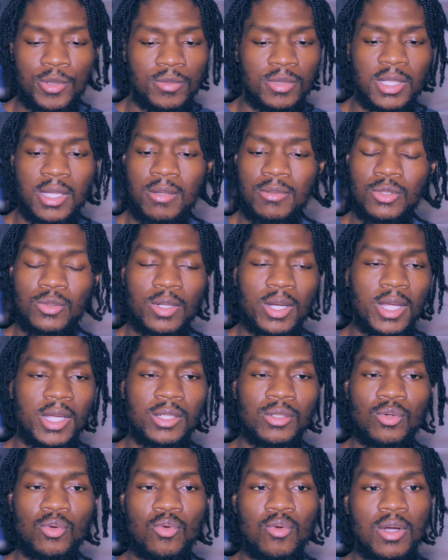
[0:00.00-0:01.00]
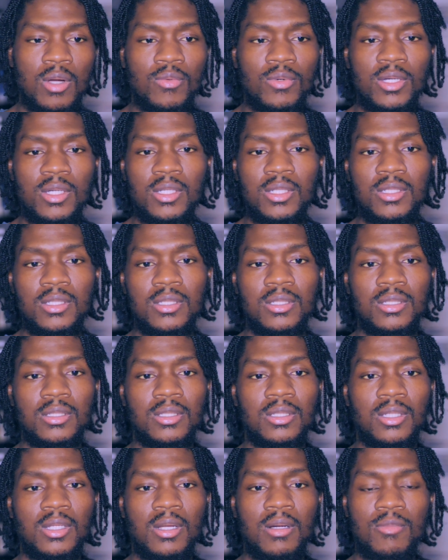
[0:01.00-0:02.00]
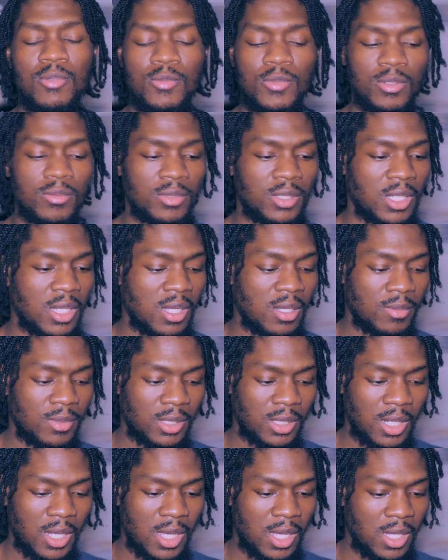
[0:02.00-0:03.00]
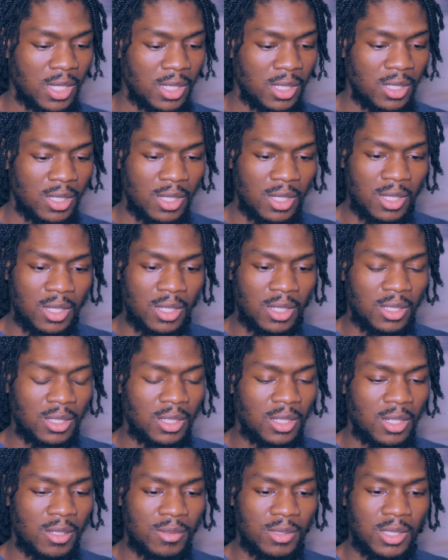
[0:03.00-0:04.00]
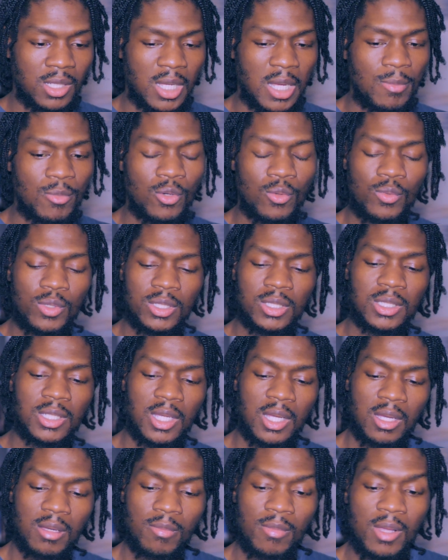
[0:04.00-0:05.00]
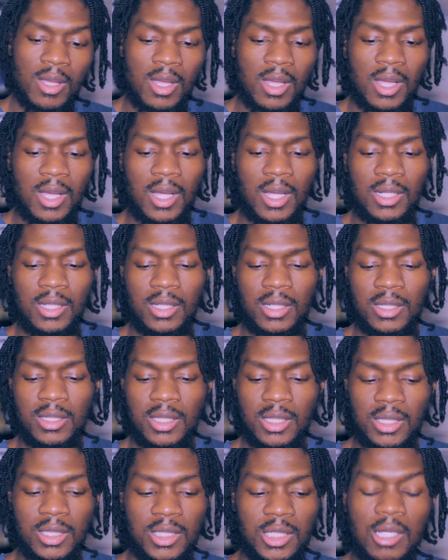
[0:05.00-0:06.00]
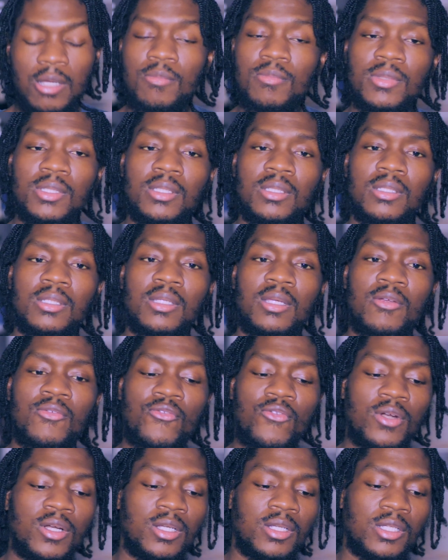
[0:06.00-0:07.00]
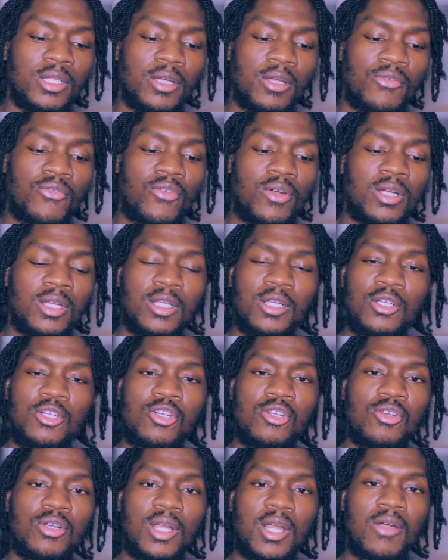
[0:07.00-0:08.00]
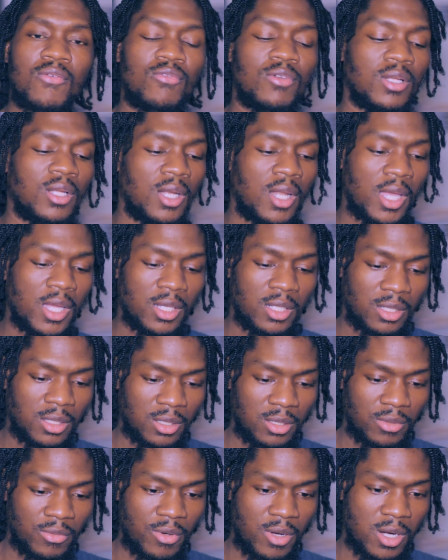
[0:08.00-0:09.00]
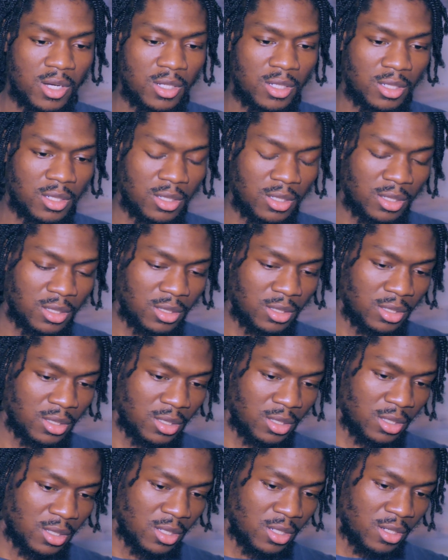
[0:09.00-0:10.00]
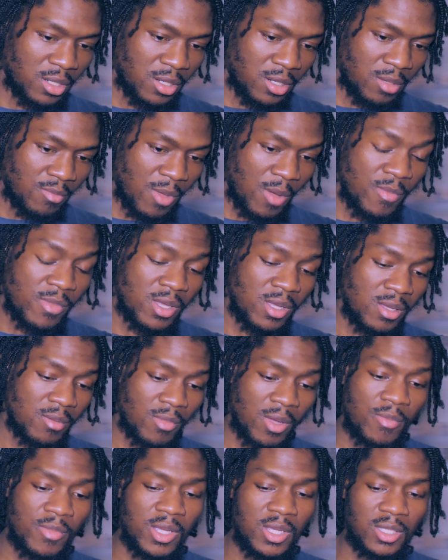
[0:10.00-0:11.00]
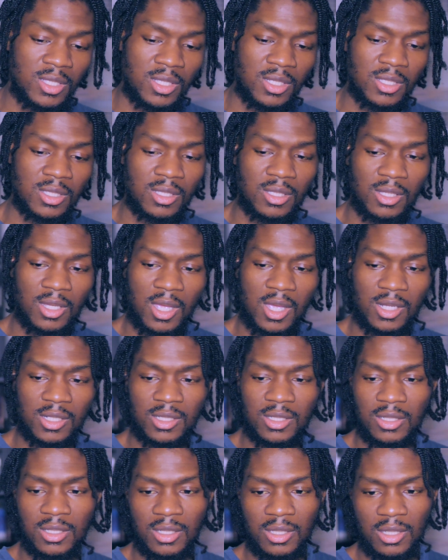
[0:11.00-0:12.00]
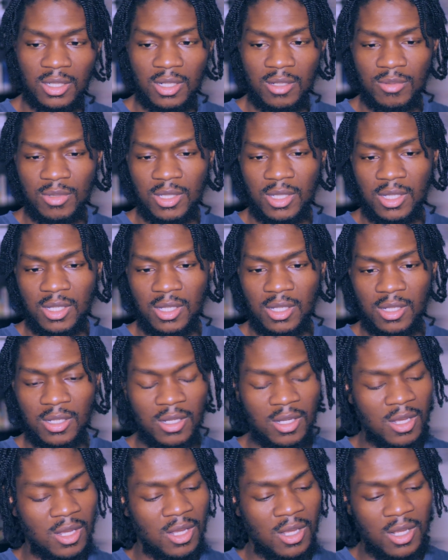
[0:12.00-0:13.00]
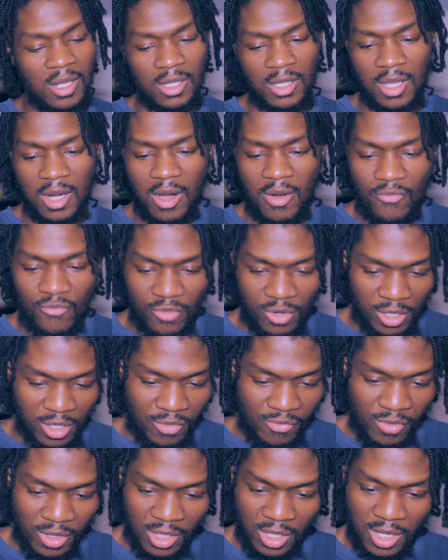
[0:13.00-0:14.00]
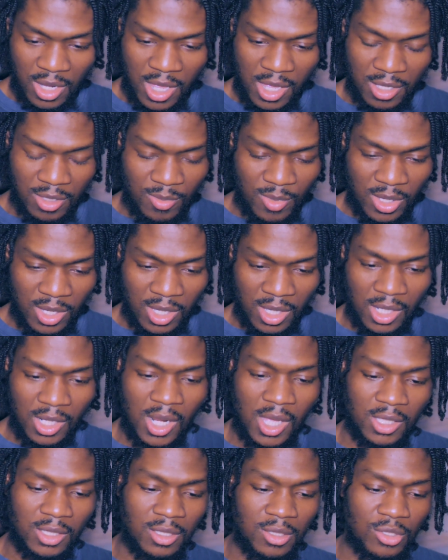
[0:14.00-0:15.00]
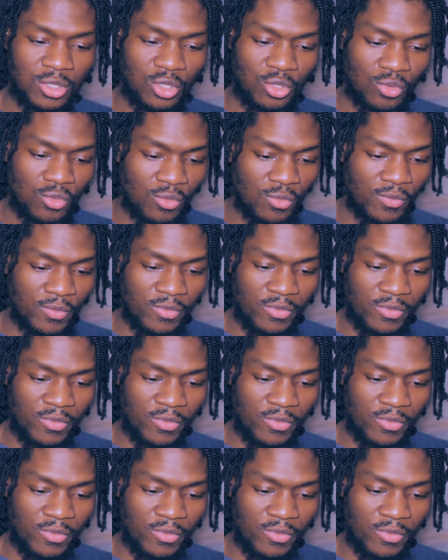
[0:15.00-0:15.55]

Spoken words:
them times that I didn't know who I was. I remember them times, and I ain't, you know what I'm saying. I remember one time I let a nigga chump me in front of a girl that I really like, right? My man's sister actually, you know what I'm saying. That I really really like, man. He liked it too,